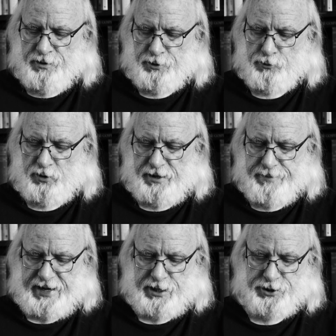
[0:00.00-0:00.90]
the ruling
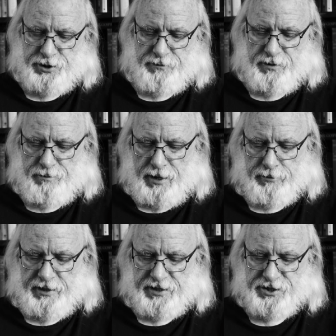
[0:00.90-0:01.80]
passion of the
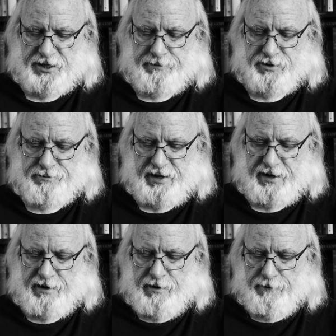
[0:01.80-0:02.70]
public seemed to
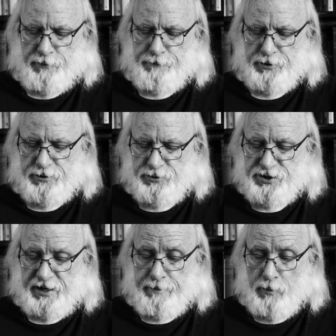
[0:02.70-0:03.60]
be for
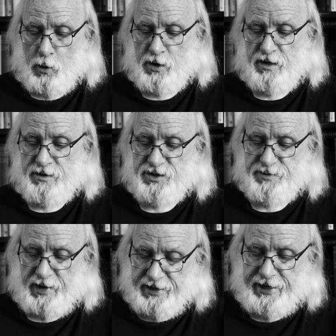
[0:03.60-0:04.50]
producing more
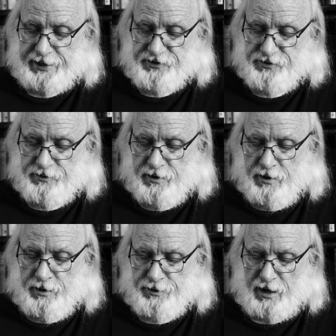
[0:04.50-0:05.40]
Sputniks,
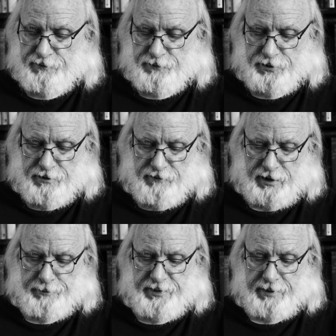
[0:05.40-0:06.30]
not for
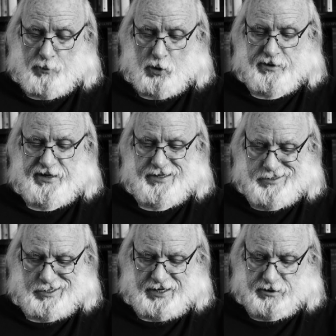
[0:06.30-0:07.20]
developing more
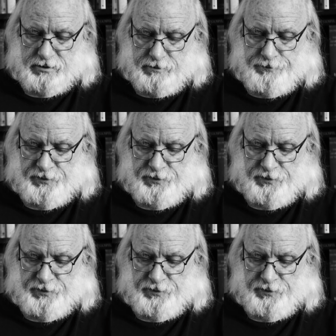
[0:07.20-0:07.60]
intellect.